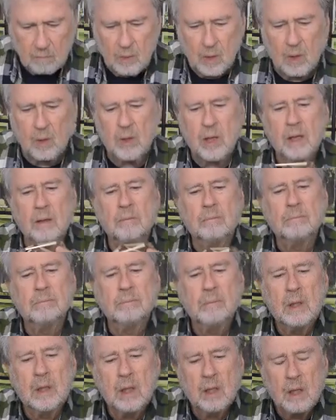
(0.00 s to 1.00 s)
Okay,
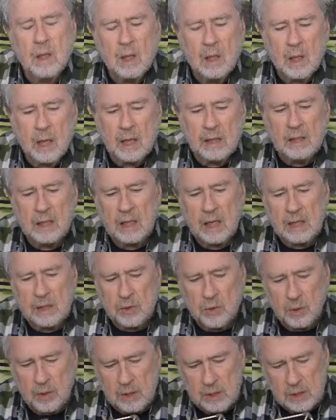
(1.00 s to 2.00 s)
and then
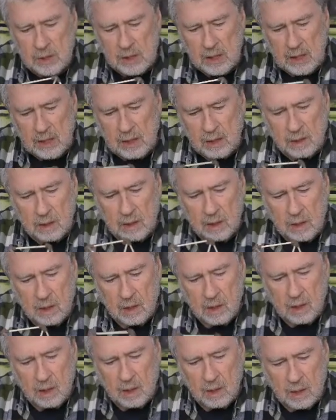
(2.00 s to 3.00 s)
as you can see,
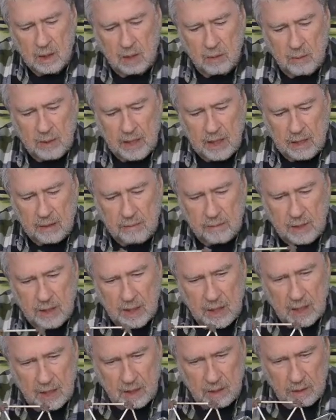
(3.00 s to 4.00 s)
there we have
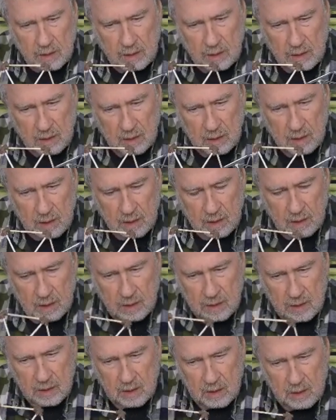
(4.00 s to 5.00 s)
then
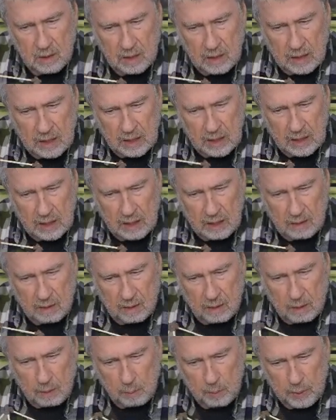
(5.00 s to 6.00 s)

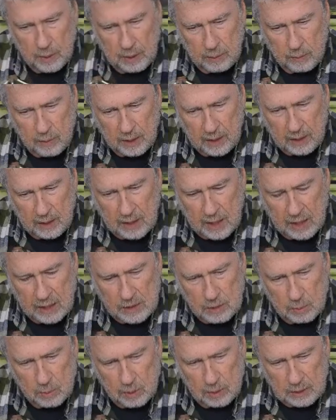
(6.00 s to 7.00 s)
a pretty
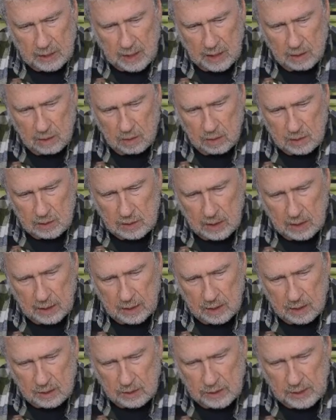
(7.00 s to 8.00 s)
recognizable, kind of looks
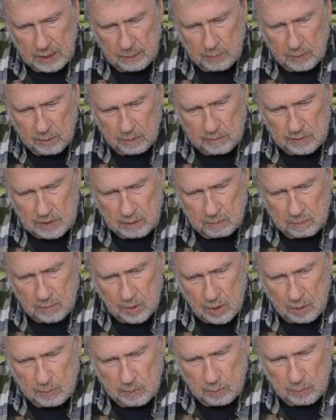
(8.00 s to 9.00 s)
like a shape of some
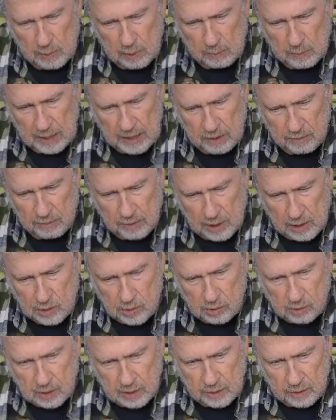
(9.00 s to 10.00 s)
automobile
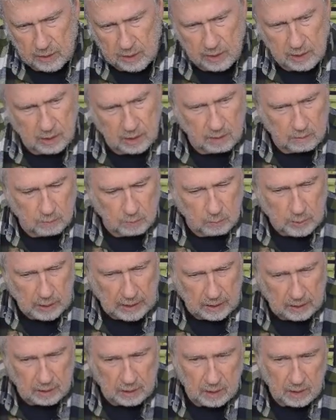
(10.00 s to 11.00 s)
manufacturer, I think, but